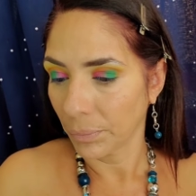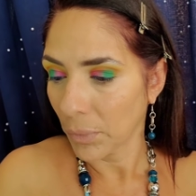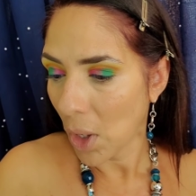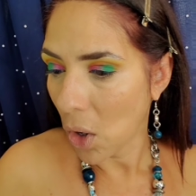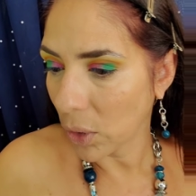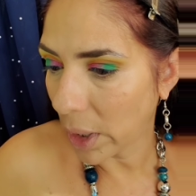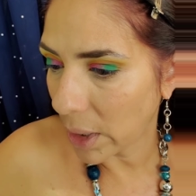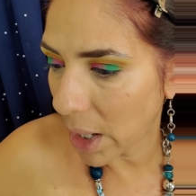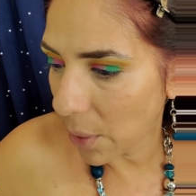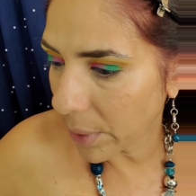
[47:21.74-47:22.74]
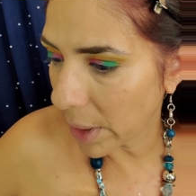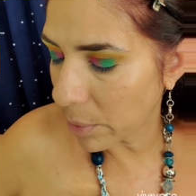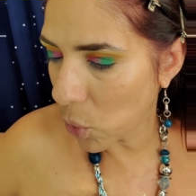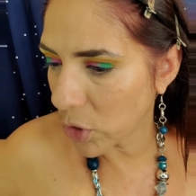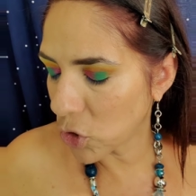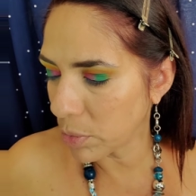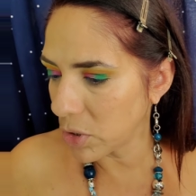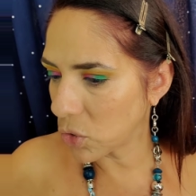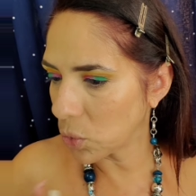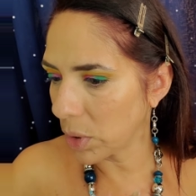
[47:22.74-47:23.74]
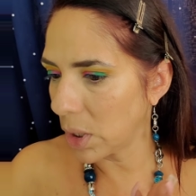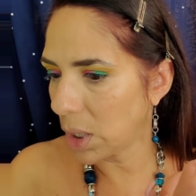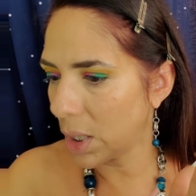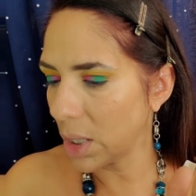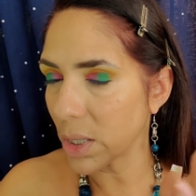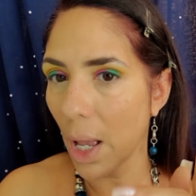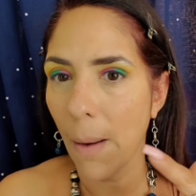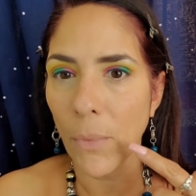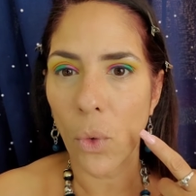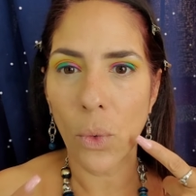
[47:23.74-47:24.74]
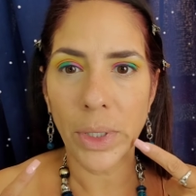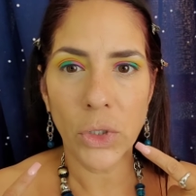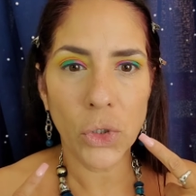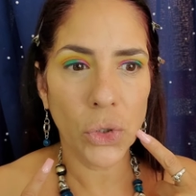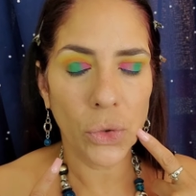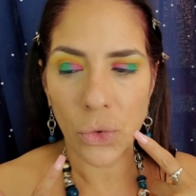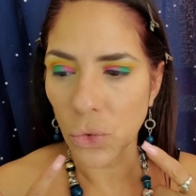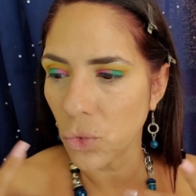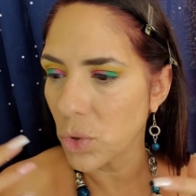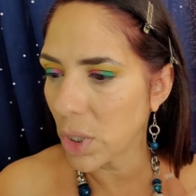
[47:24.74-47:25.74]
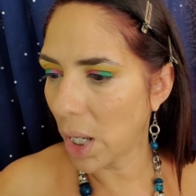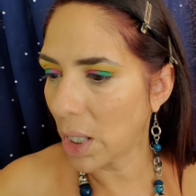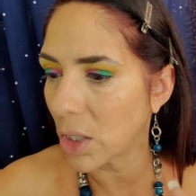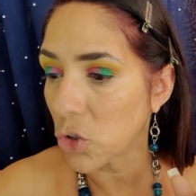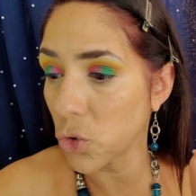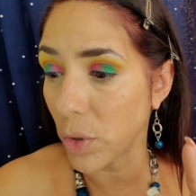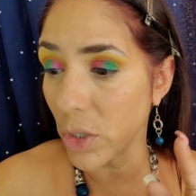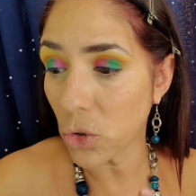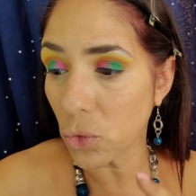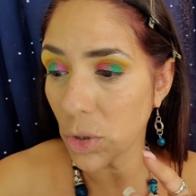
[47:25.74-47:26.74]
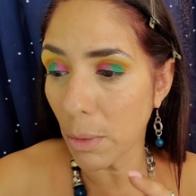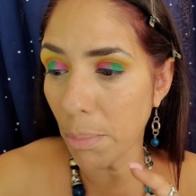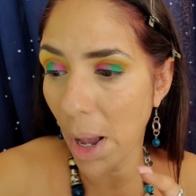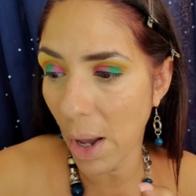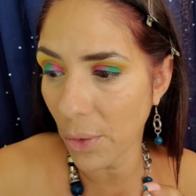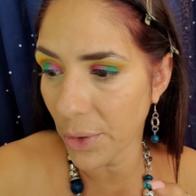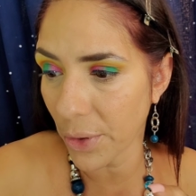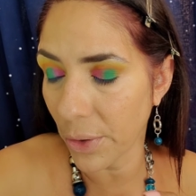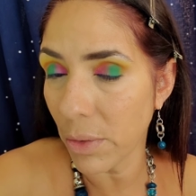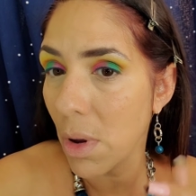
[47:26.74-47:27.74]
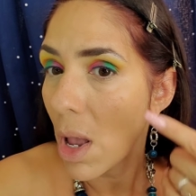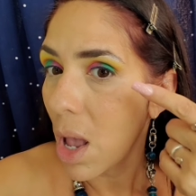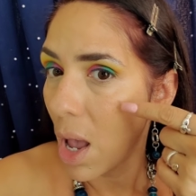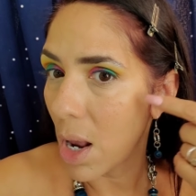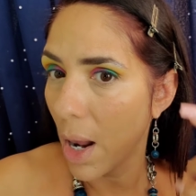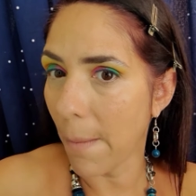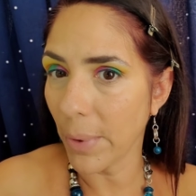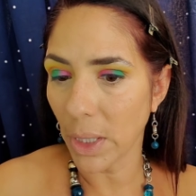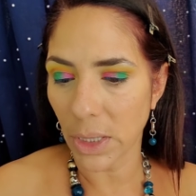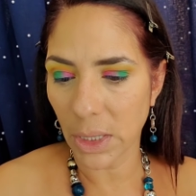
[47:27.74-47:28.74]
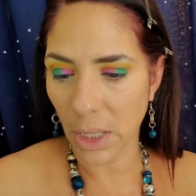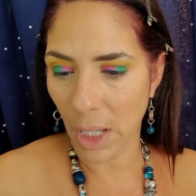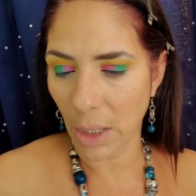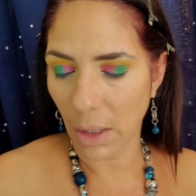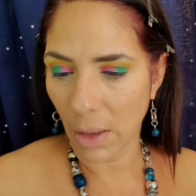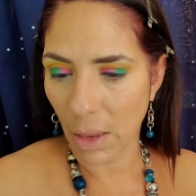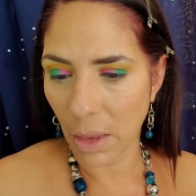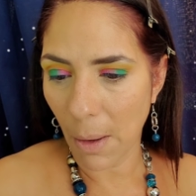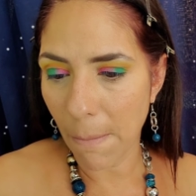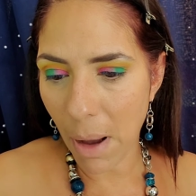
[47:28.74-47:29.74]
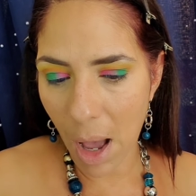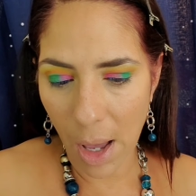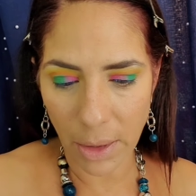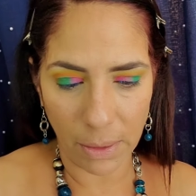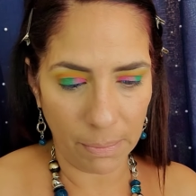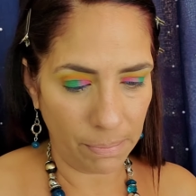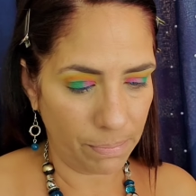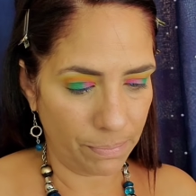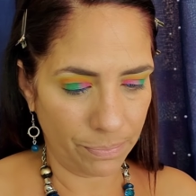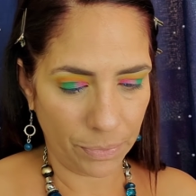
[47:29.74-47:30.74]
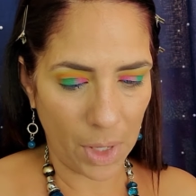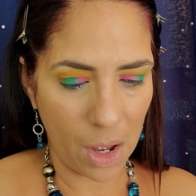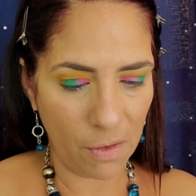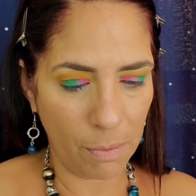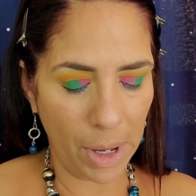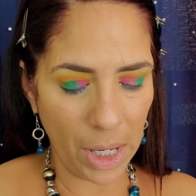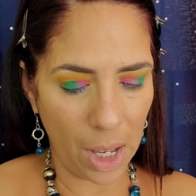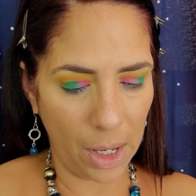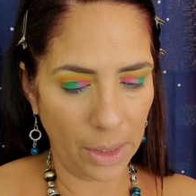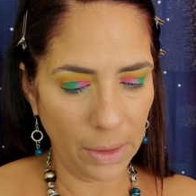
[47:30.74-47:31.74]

Okay, now what I'm going to be doing is I'm going to take the translucent powder and I'm going to set the bottom of my eye.